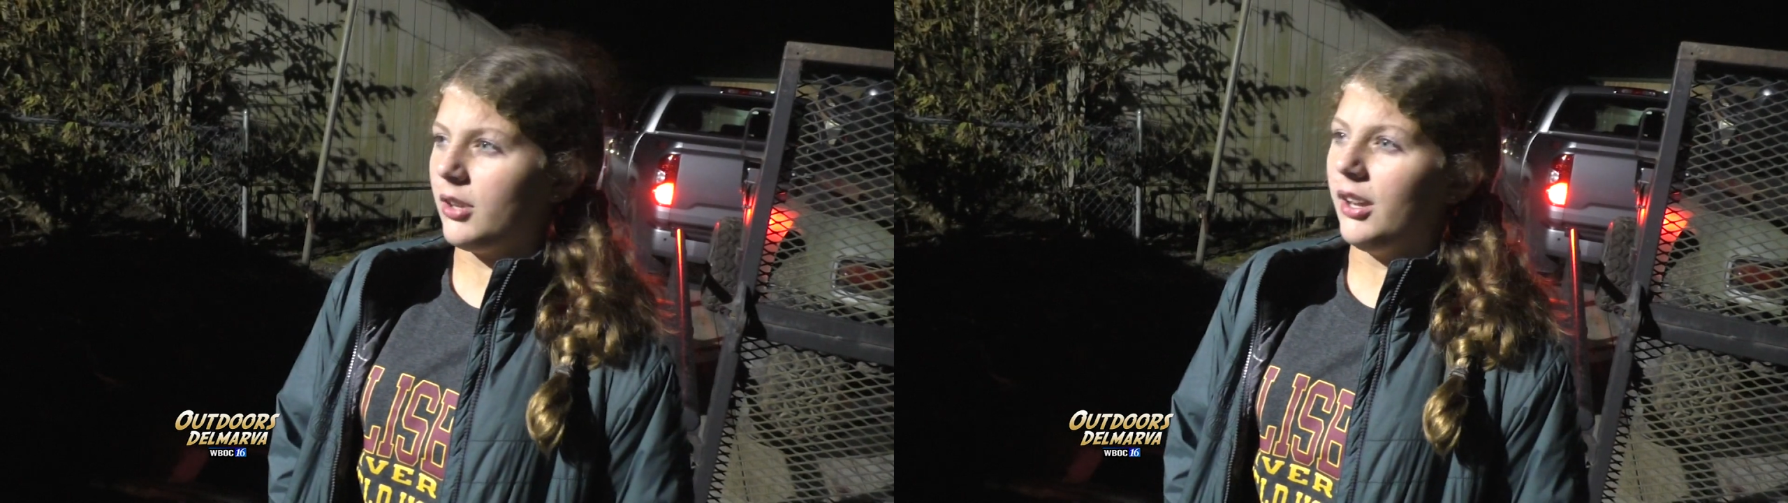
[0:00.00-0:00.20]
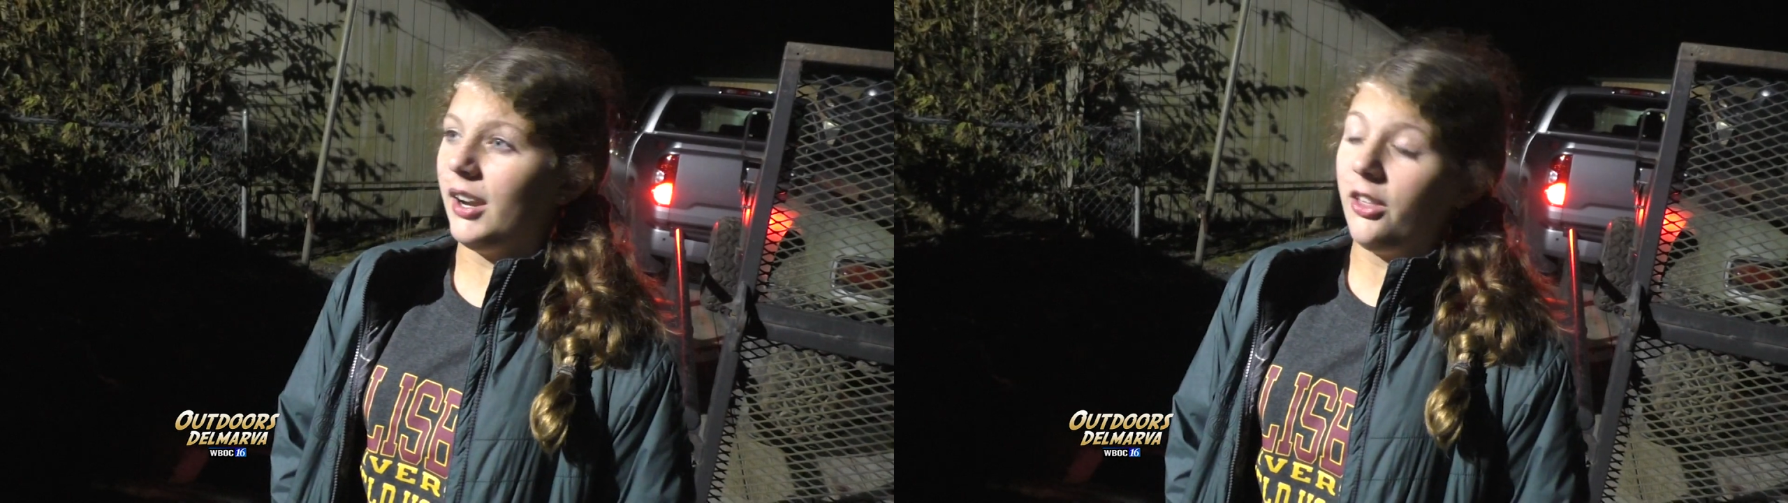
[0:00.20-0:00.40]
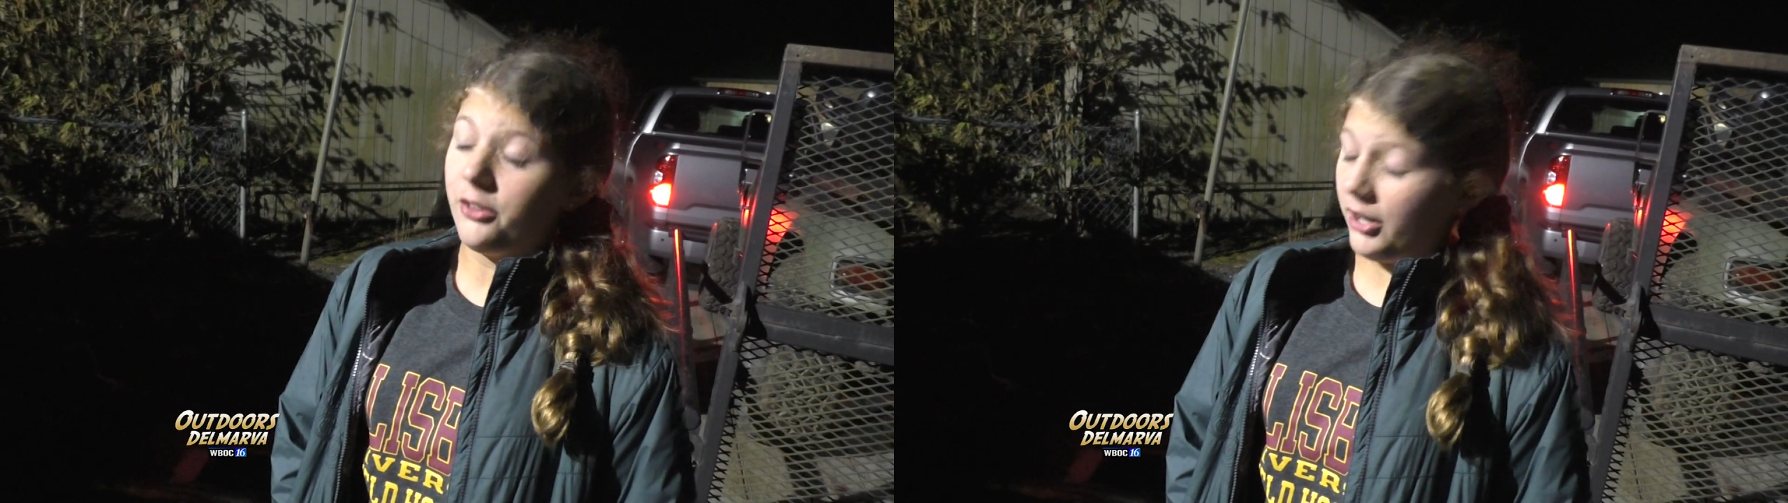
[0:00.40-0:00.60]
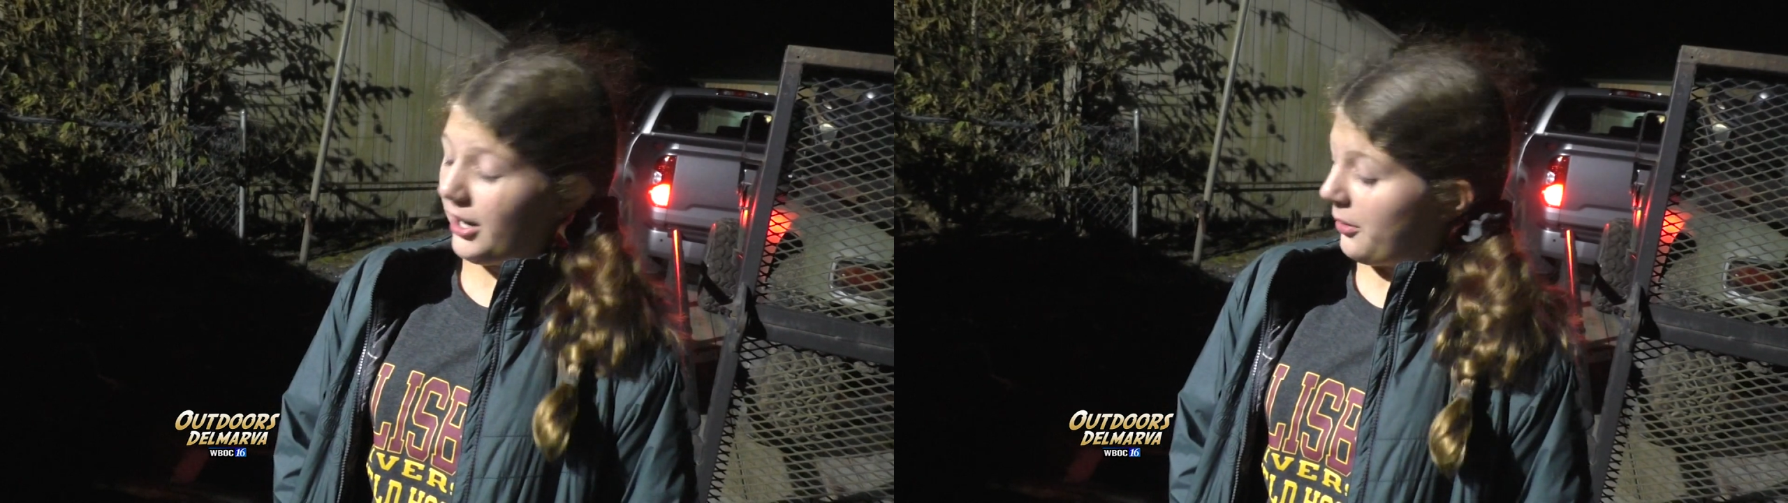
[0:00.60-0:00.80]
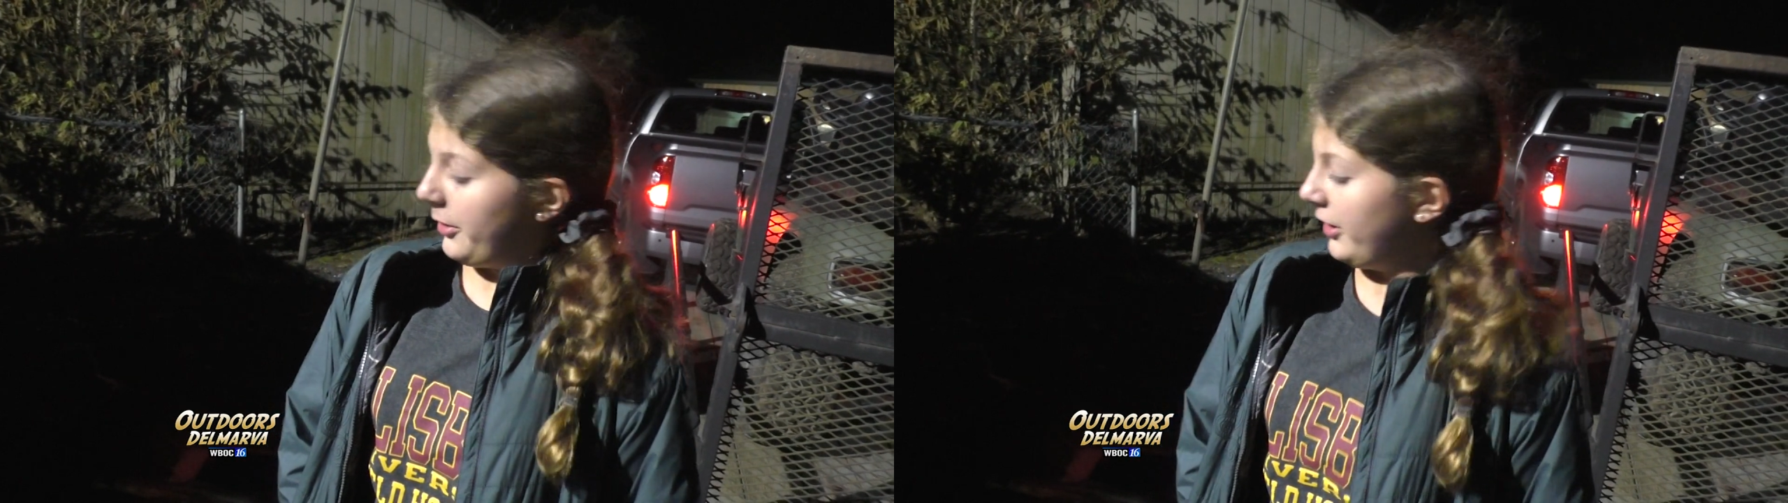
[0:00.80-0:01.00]
another
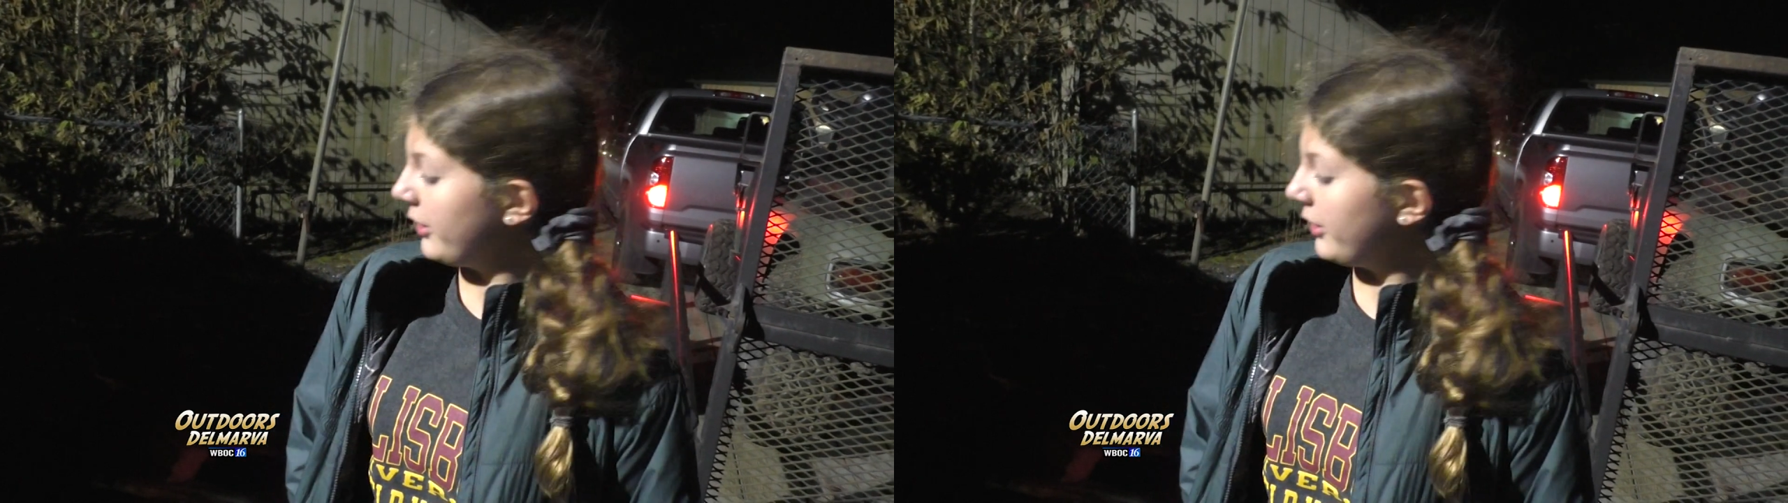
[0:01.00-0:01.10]
hour,